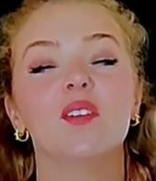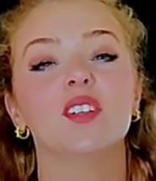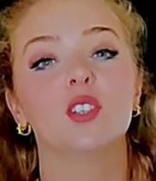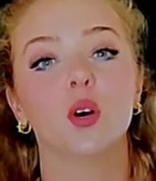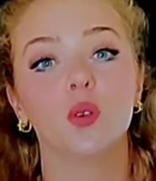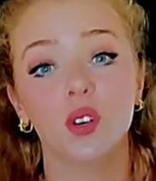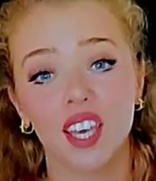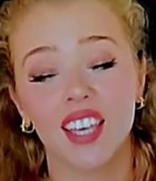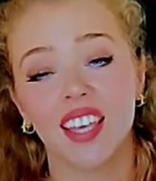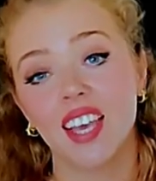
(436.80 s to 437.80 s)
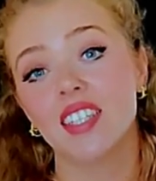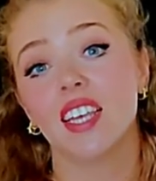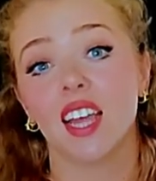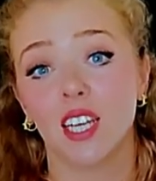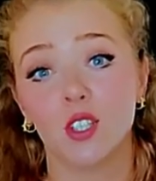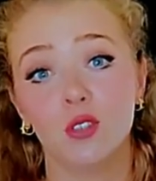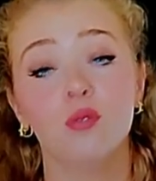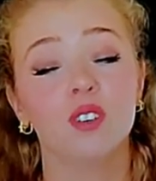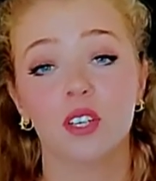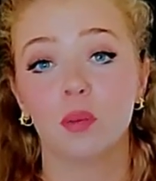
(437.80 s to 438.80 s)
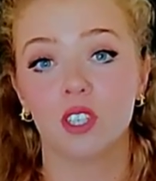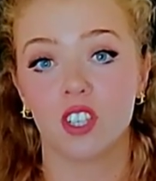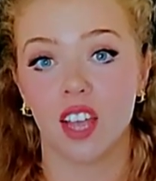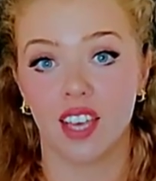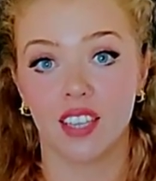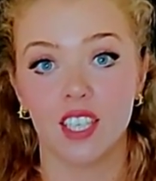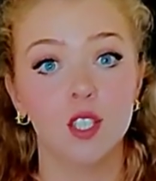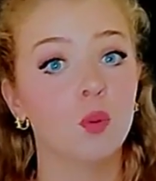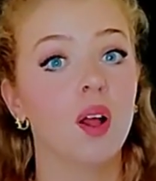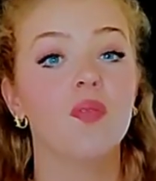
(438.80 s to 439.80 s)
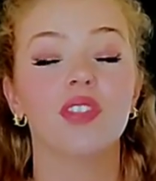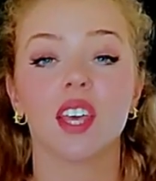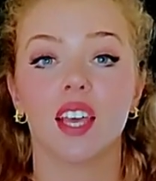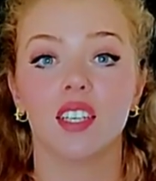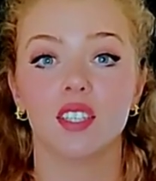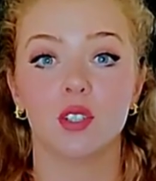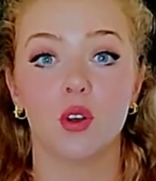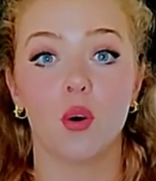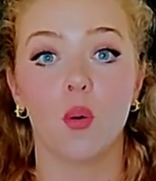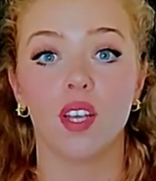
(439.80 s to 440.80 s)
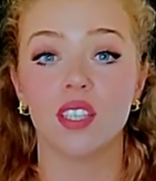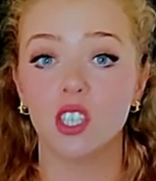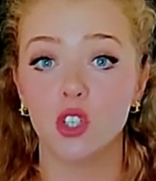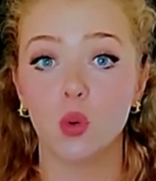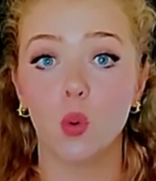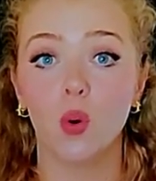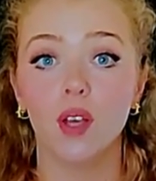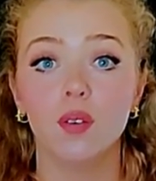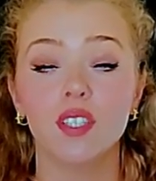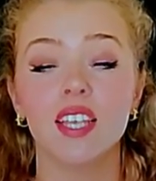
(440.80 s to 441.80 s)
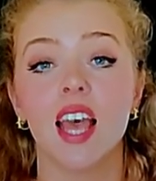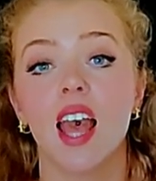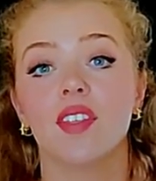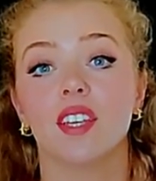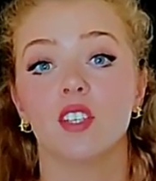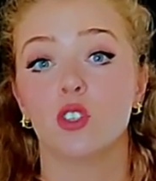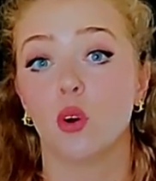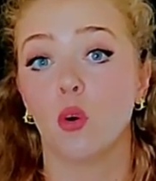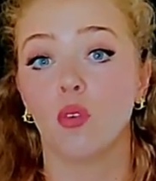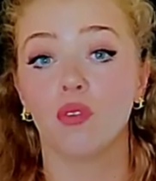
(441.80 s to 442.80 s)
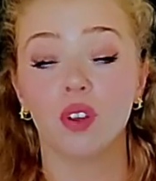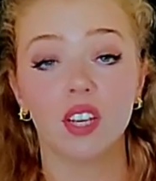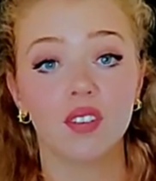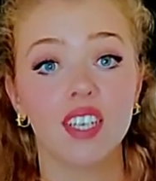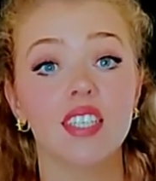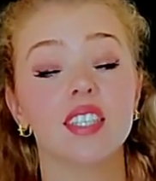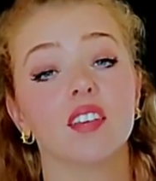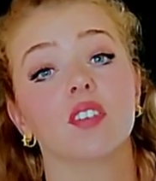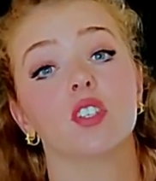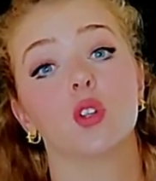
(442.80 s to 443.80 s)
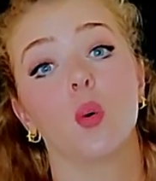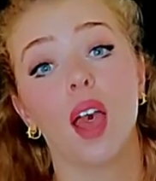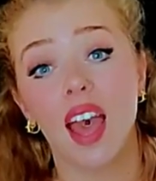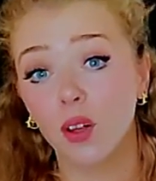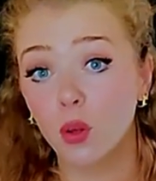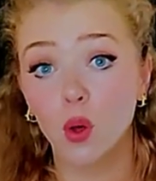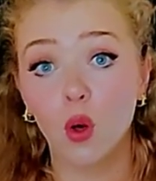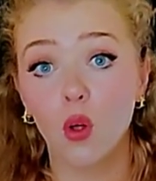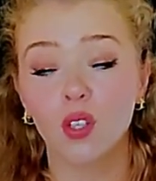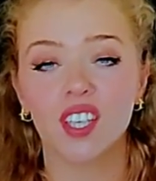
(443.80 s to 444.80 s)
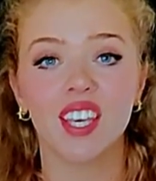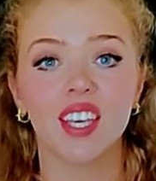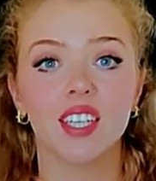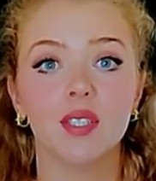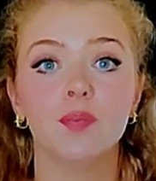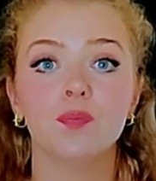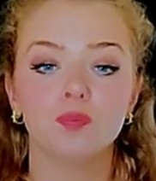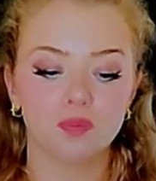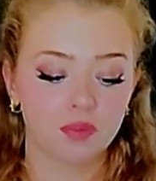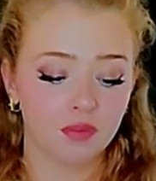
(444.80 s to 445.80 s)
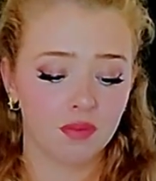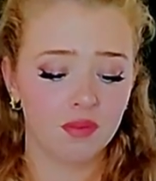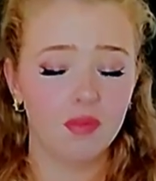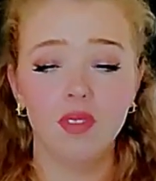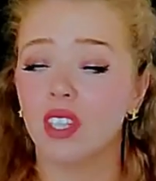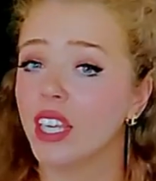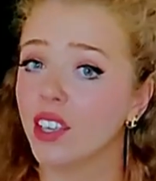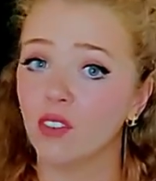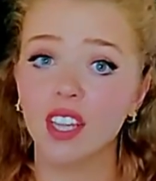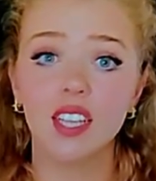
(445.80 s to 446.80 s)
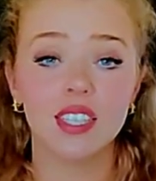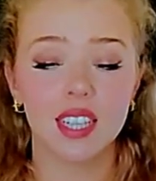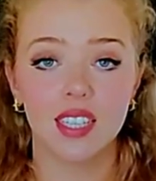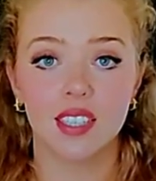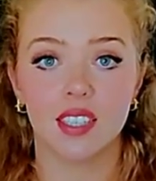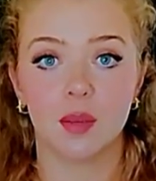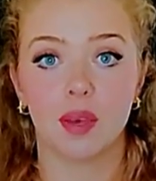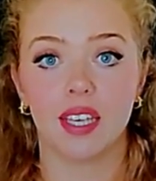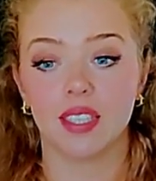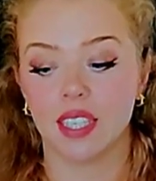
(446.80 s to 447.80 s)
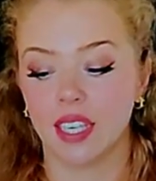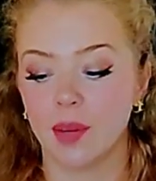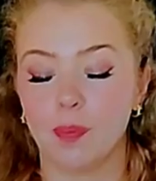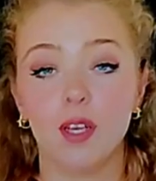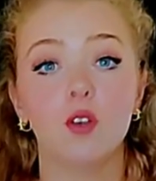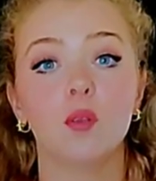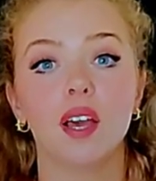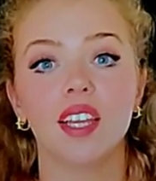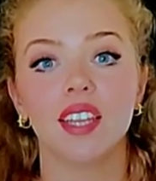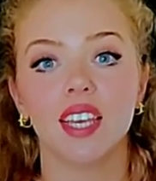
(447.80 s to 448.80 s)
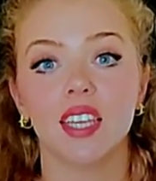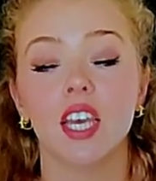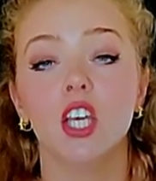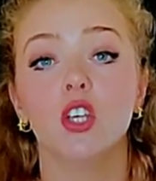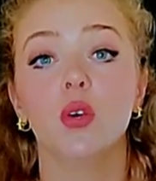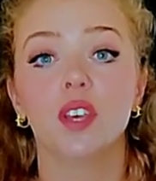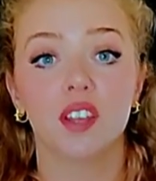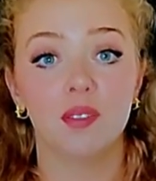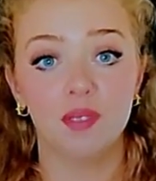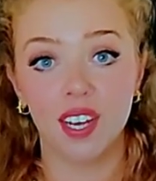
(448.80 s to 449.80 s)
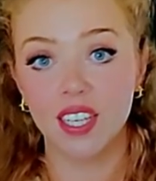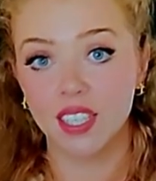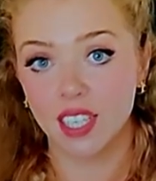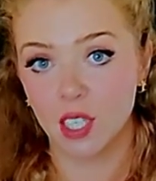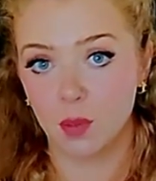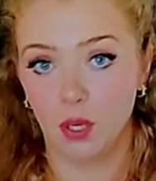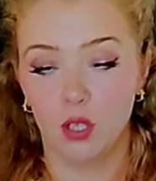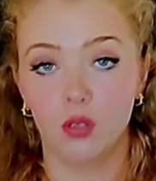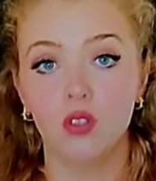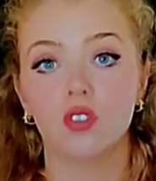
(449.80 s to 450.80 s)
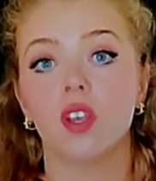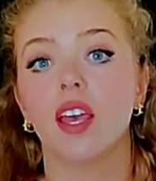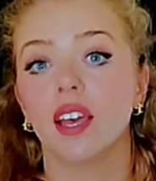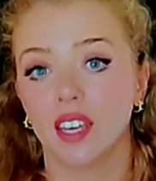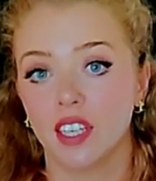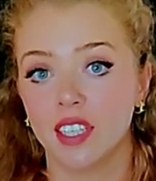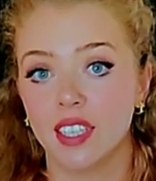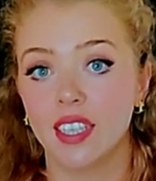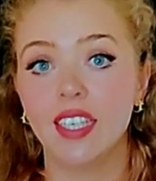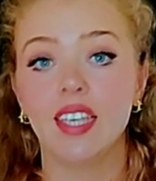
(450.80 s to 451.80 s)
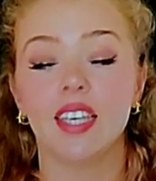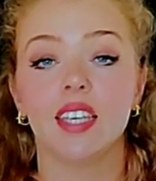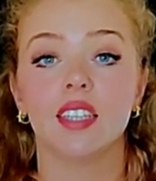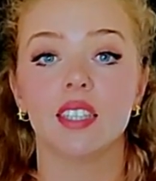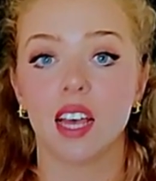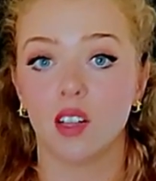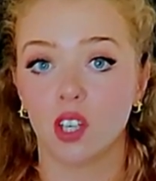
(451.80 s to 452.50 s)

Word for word: So you can guess that I do very much like this one. There's no essential oils, there's no fragrance, there is no alcohol here. The ingredients list is amazing. Bear in mind that you can find this product currently in Style